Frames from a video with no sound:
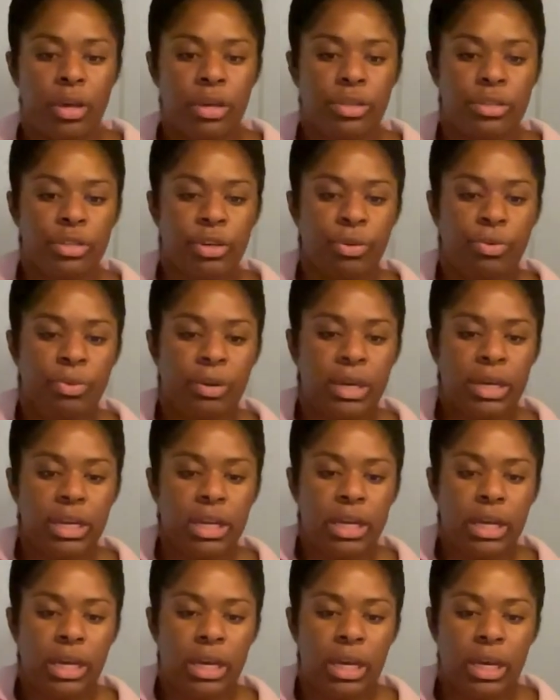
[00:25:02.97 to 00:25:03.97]
So we
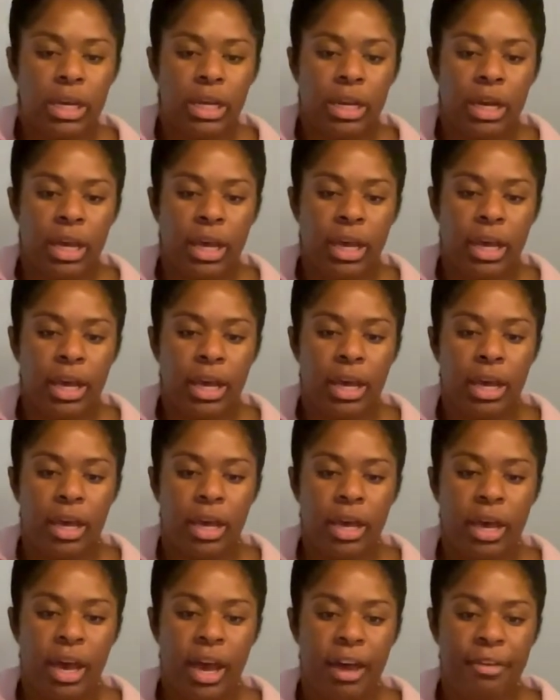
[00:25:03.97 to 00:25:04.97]
need
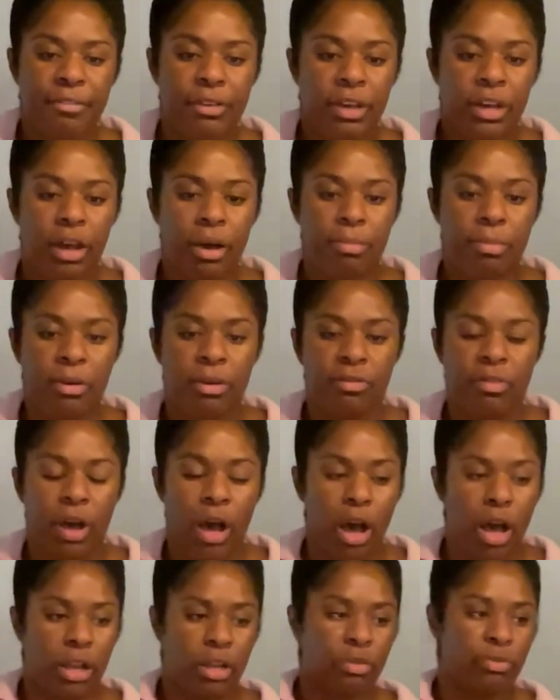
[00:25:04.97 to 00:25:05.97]
half a cup of
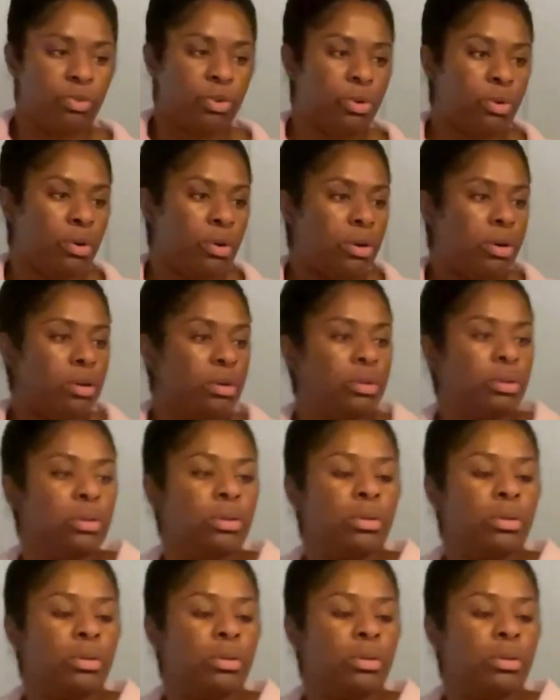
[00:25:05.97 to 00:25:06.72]
olive oil.